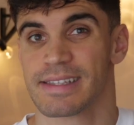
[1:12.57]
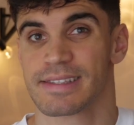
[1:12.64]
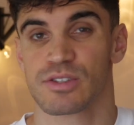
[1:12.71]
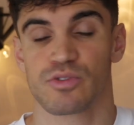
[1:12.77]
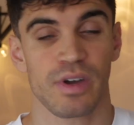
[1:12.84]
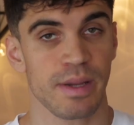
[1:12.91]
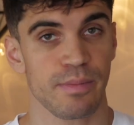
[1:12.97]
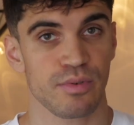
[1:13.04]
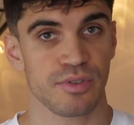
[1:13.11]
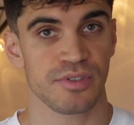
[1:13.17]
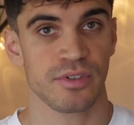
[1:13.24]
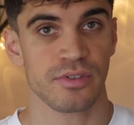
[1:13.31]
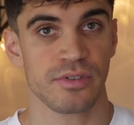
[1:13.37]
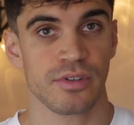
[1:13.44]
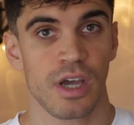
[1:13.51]
least
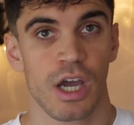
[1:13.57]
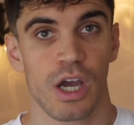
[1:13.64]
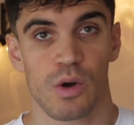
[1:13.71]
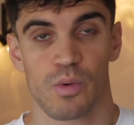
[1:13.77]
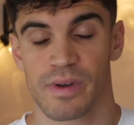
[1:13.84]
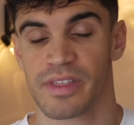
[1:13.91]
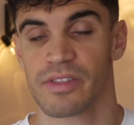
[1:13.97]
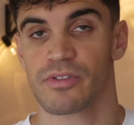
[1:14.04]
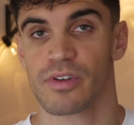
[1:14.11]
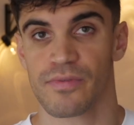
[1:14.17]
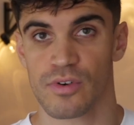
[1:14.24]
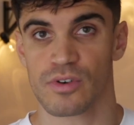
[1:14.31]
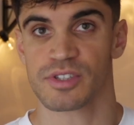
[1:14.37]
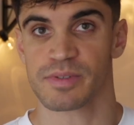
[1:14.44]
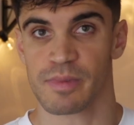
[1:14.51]
20% within the
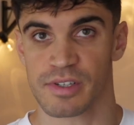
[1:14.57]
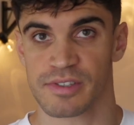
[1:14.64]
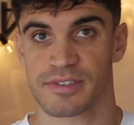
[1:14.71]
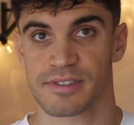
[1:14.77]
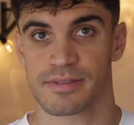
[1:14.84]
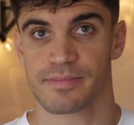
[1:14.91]
first month.